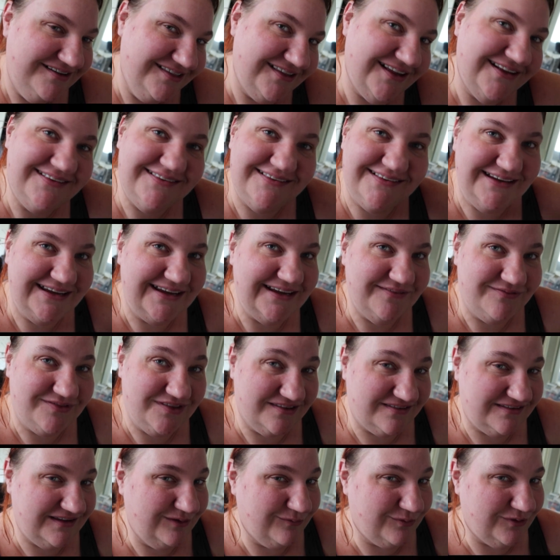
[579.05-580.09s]
Let's see if
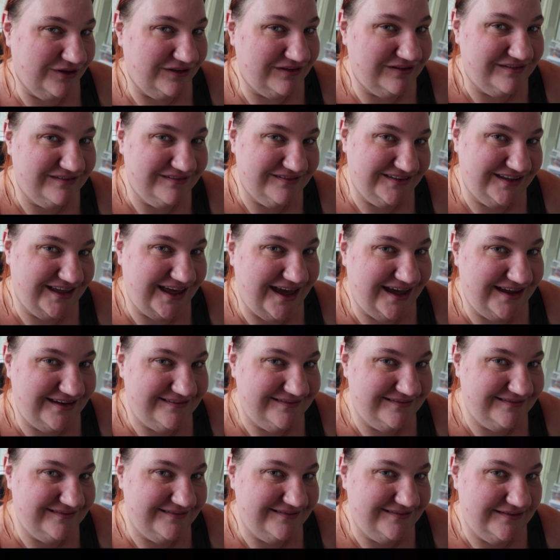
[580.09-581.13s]
the sequel
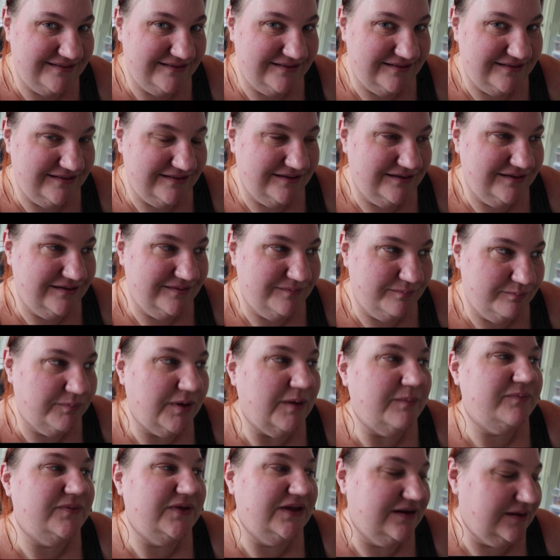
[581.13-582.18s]
can
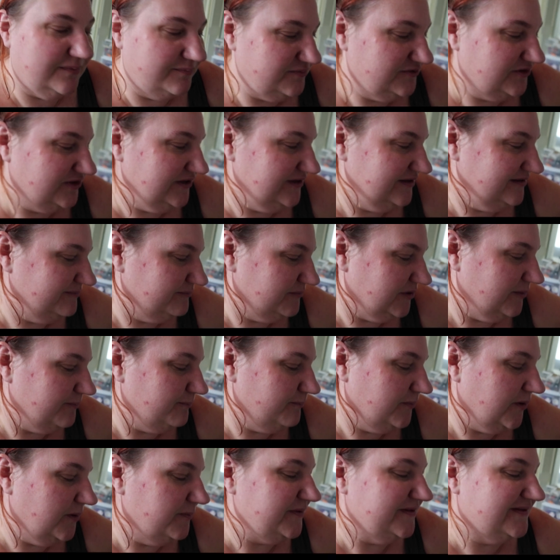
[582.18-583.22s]
bump it up to,
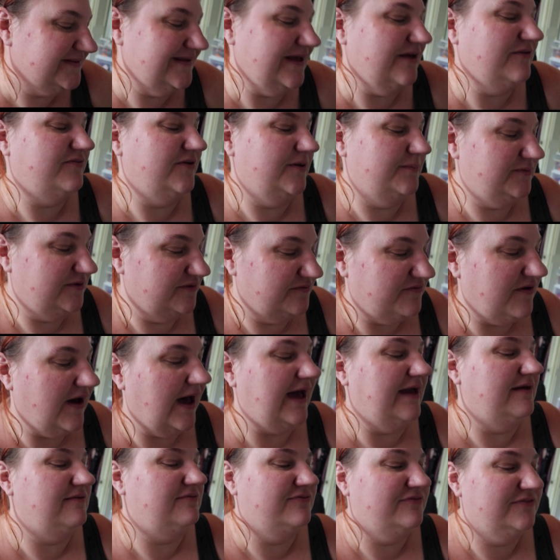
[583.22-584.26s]
bump, bump itself up to
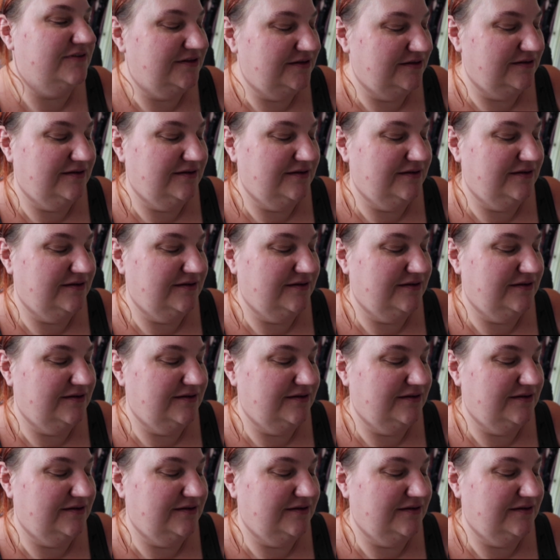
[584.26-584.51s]
5.